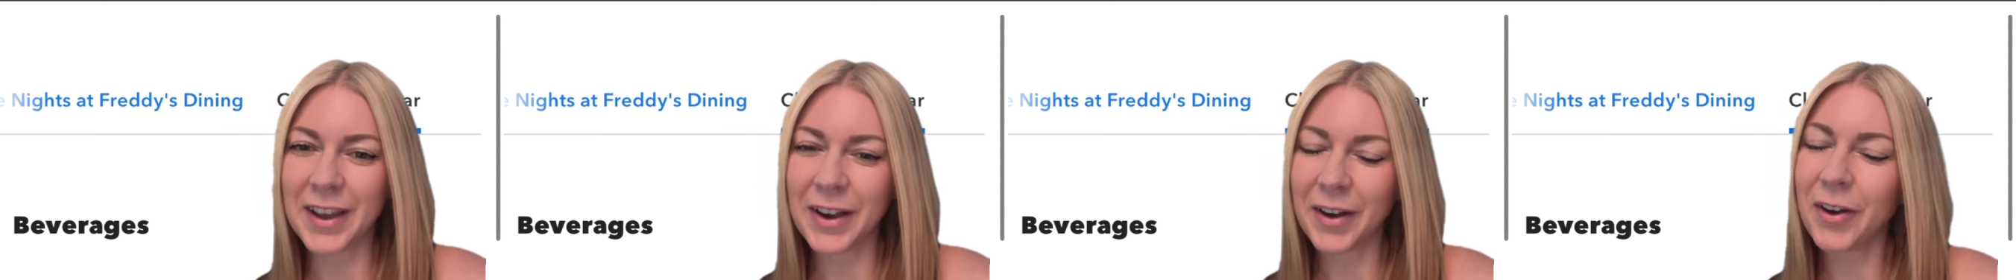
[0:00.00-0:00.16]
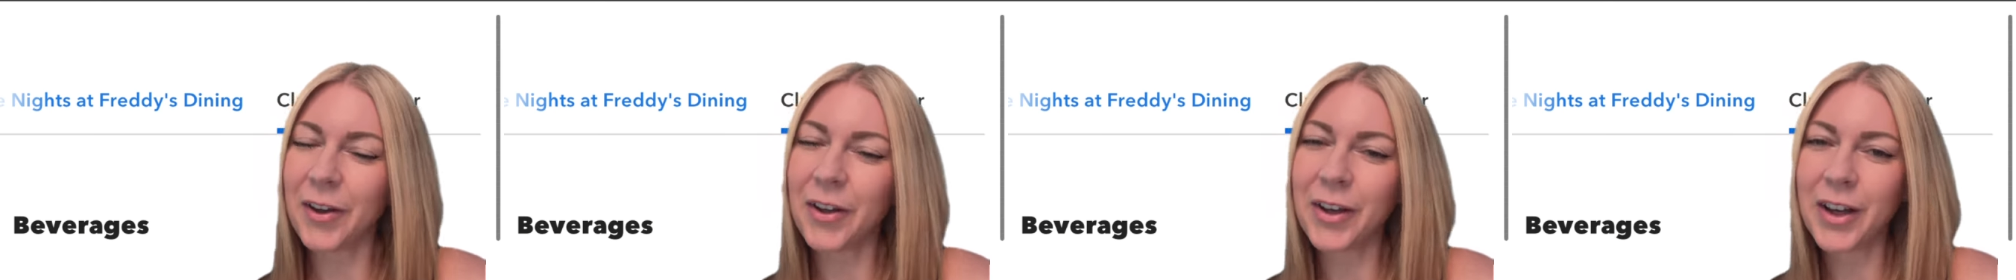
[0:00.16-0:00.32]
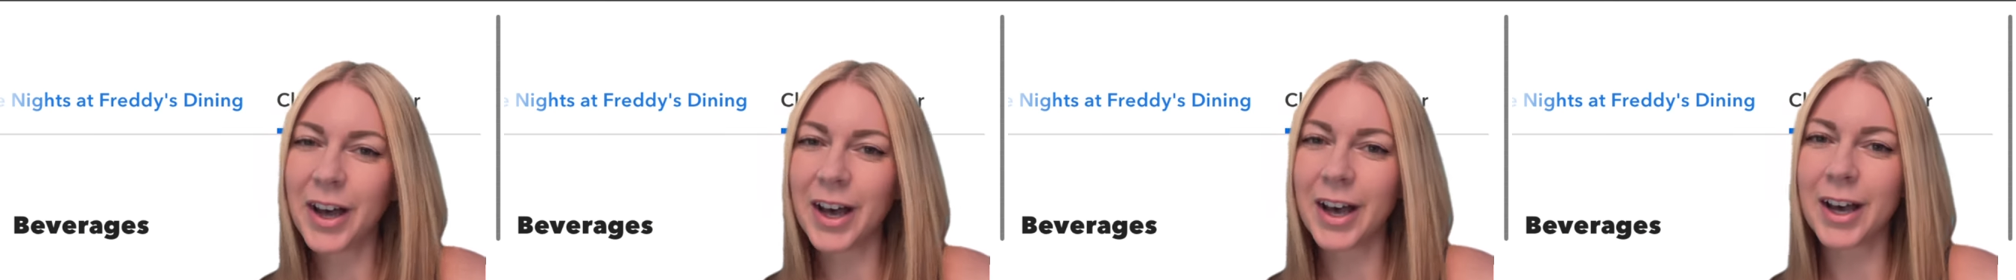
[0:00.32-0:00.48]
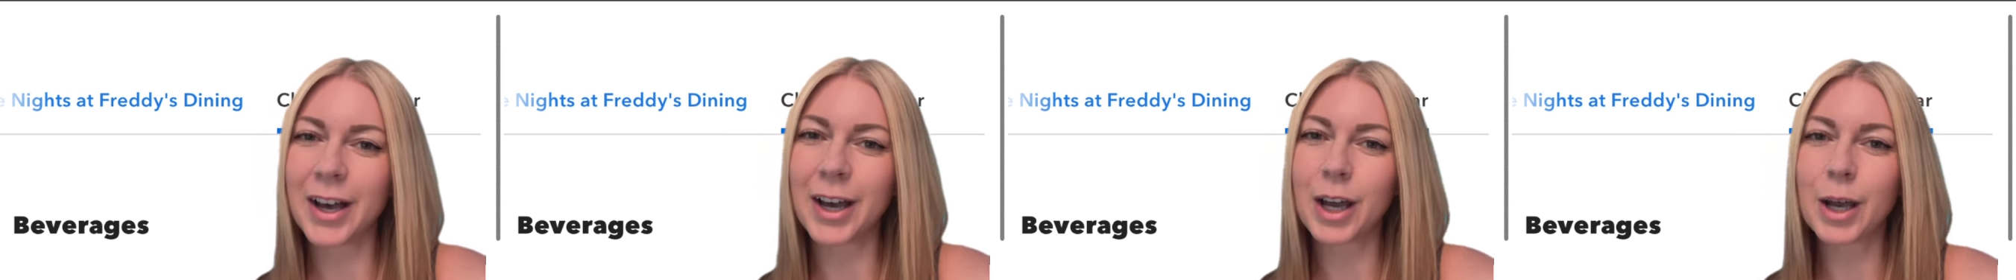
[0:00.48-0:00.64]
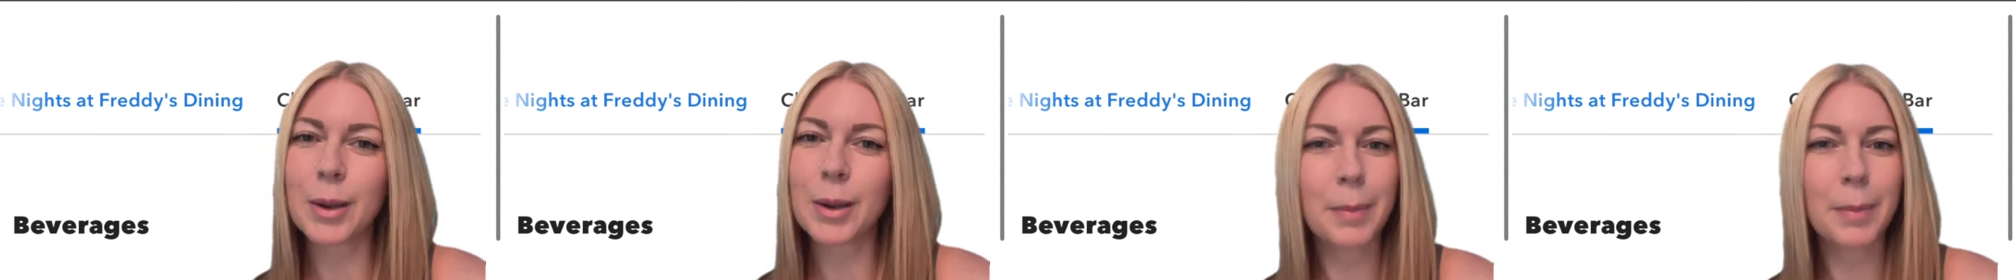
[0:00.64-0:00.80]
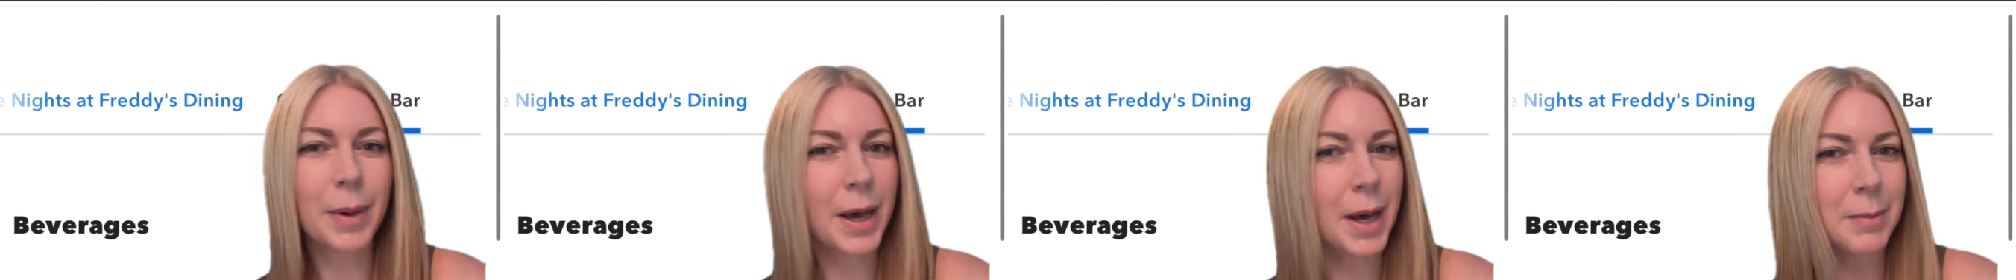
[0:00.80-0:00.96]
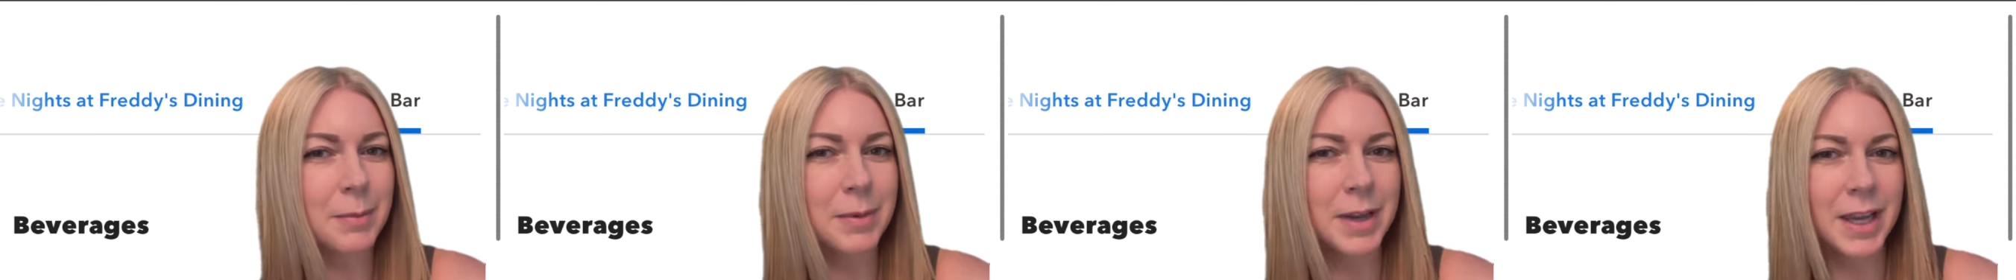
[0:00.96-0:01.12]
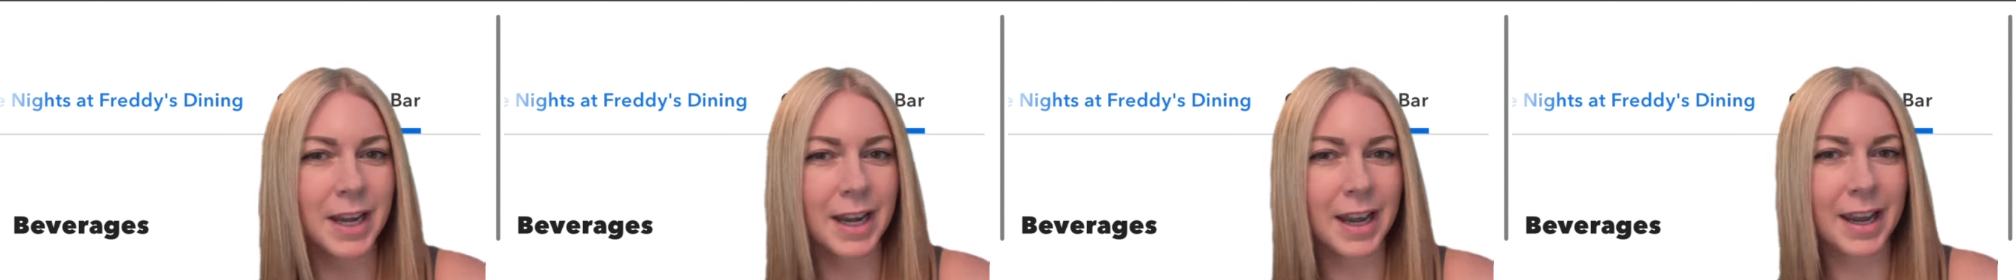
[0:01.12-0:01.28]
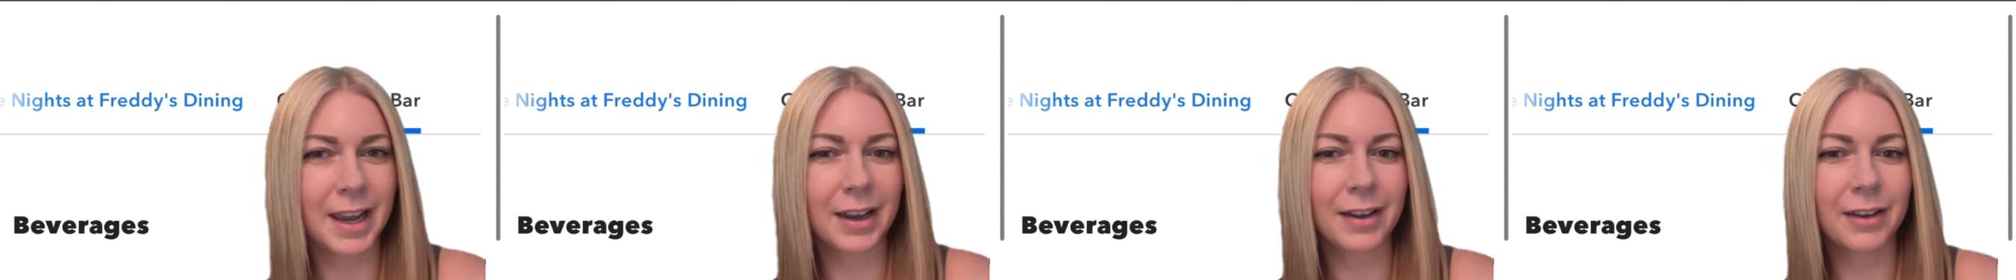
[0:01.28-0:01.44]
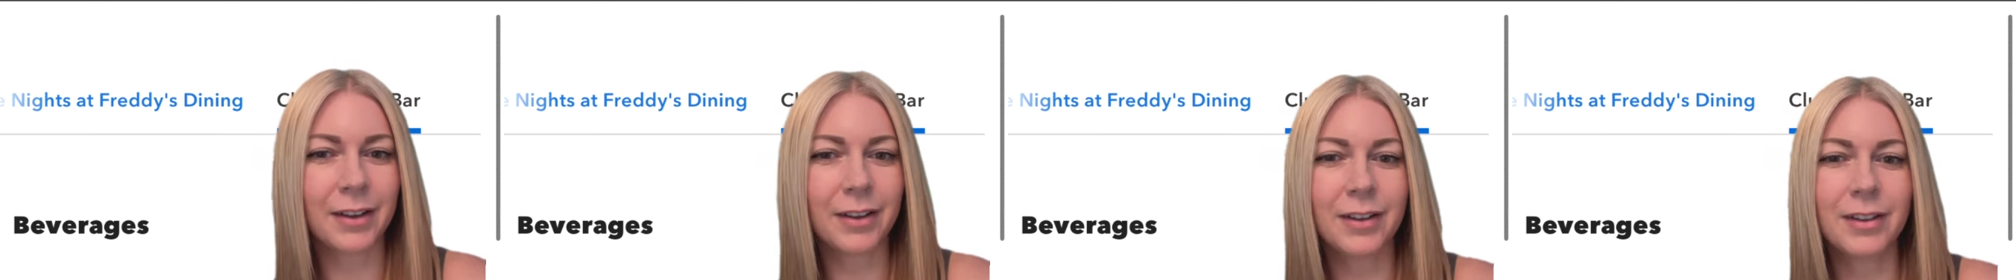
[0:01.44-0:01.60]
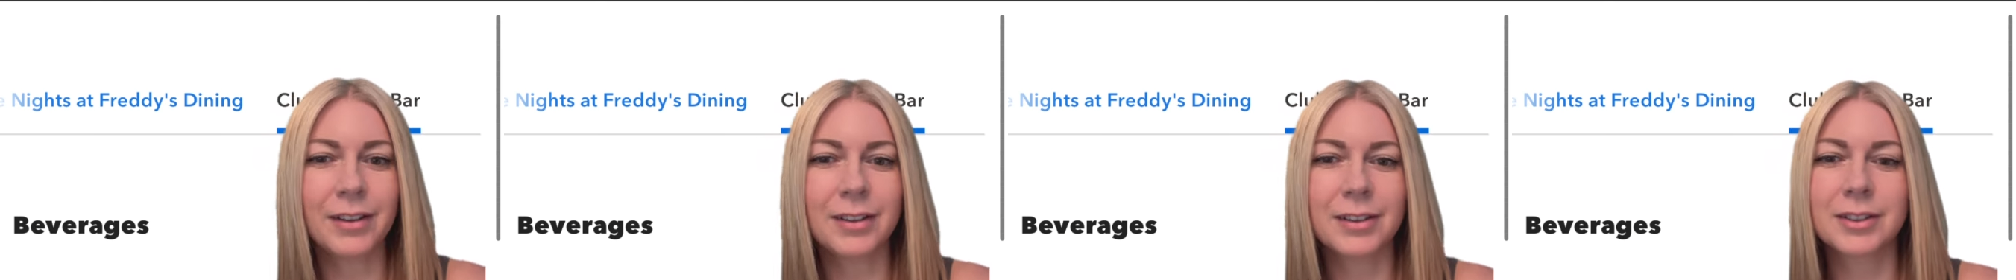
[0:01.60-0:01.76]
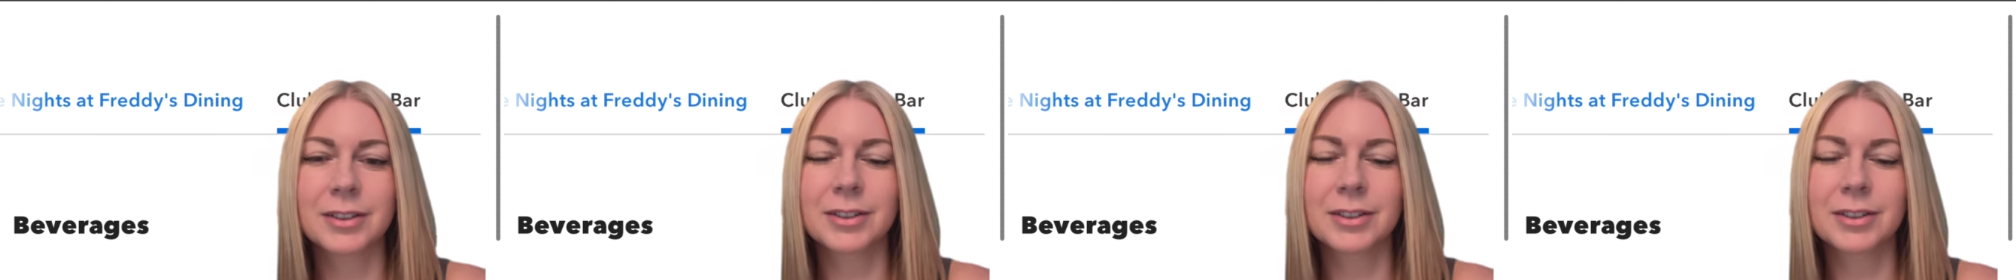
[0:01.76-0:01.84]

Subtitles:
Whole Hog Pumpkin Ale.